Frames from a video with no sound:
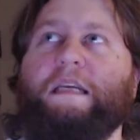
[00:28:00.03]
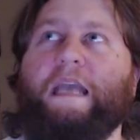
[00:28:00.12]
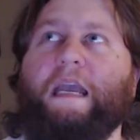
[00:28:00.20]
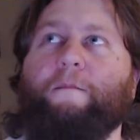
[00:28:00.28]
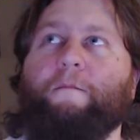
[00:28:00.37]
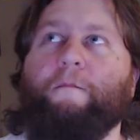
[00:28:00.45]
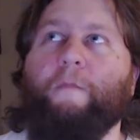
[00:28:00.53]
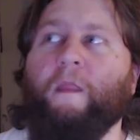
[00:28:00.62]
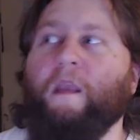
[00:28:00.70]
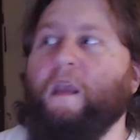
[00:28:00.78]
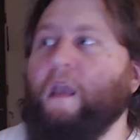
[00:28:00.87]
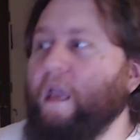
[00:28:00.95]
game
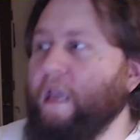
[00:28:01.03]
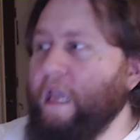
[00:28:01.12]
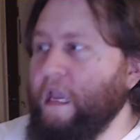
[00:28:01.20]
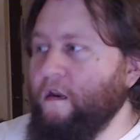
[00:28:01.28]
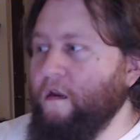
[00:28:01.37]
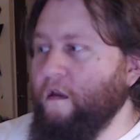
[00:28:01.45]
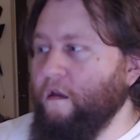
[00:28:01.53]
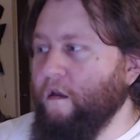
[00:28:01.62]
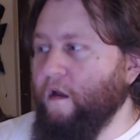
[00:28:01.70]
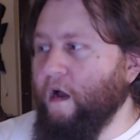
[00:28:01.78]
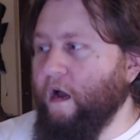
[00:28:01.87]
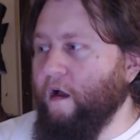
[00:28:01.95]
in
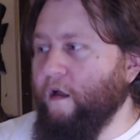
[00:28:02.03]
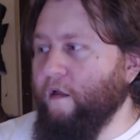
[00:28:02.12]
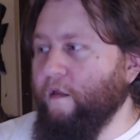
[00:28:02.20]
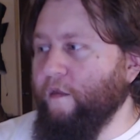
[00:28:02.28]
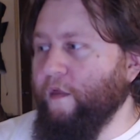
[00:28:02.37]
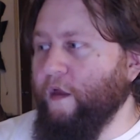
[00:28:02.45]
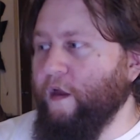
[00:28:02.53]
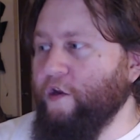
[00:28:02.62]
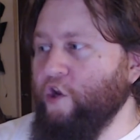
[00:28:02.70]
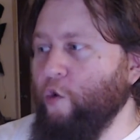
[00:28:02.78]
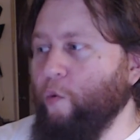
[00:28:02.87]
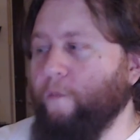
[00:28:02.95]
the
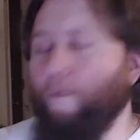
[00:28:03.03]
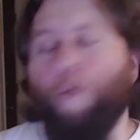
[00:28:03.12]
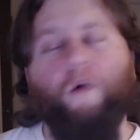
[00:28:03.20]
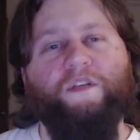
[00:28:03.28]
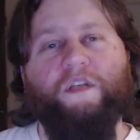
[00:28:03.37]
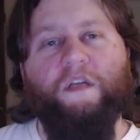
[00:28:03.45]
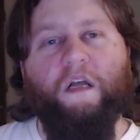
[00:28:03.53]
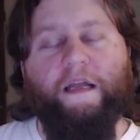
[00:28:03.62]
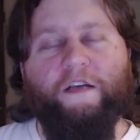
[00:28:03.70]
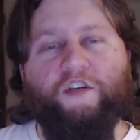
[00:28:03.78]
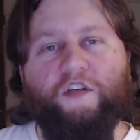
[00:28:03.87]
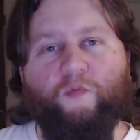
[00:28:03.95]
newer ports and
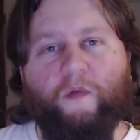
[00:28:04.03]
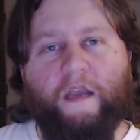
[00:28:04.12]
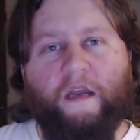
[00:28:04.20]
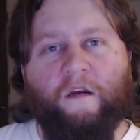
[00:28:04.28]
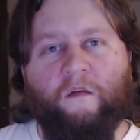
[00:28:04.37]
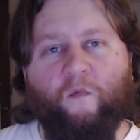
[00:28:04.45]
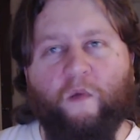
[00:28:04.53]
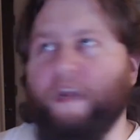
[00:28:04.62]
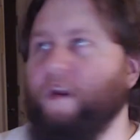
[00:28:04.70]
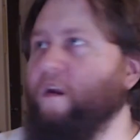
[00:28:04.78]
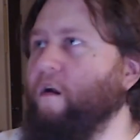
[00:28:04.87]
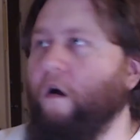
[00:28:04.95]
collections we're getting. We're
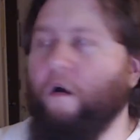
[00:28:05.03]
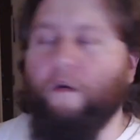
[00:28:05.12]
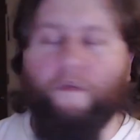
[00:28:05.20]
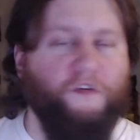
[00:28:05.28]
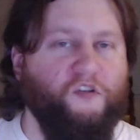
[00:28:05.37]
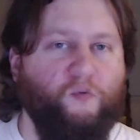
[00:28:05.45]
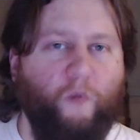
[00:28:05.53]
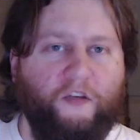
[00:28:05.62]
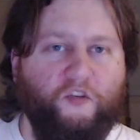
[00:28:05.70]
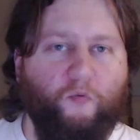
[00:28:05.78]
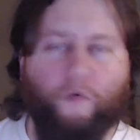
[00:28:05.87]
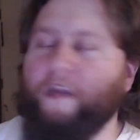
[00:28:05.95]
getting it all on the
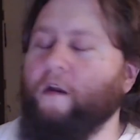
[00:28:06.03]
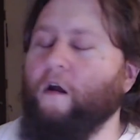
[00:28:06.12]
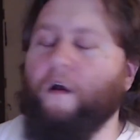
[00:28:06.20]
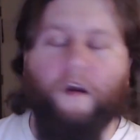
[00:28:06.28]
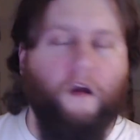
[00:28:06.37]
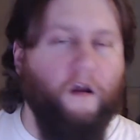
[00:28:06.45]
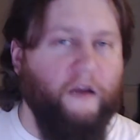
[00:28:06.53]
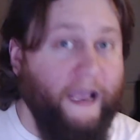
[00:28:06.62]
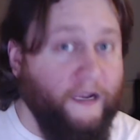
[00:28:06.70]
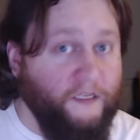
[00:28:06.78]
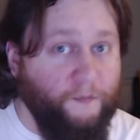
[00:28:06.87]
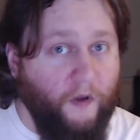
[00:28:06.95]
Switch. We're getting it on
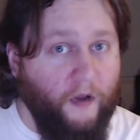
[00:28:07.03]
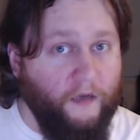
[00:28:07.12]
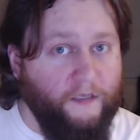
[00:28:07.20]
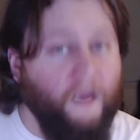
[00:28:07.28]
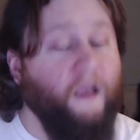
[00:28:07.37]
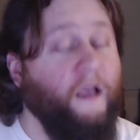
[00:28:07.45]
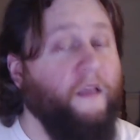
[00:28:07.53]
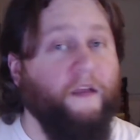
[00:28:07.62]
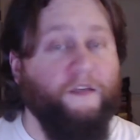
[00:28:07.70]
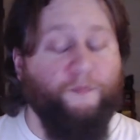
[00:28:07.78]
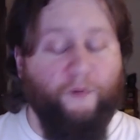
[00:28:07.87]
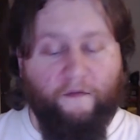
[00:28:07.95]
Xbox.
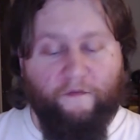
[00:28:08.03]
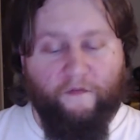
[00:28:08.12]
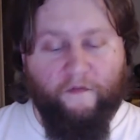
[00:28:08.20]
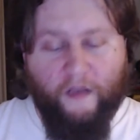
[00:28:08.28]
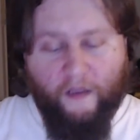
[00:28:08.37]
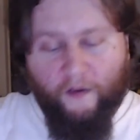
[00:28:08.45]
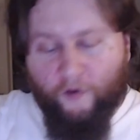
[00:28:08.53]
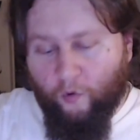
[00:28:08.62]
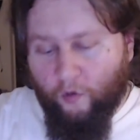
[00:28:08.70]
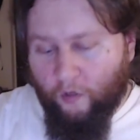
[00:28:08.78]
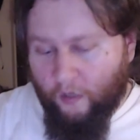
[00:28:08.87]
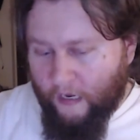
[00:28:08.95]
That's pretty fucking
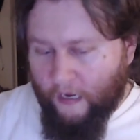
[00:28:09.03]
cool.